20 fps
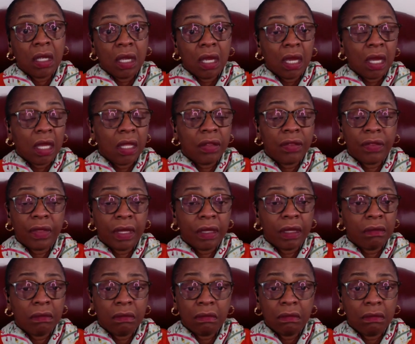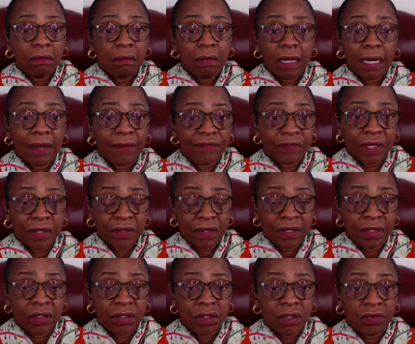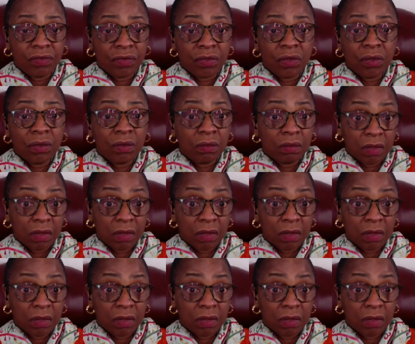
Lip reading: And then after the interview,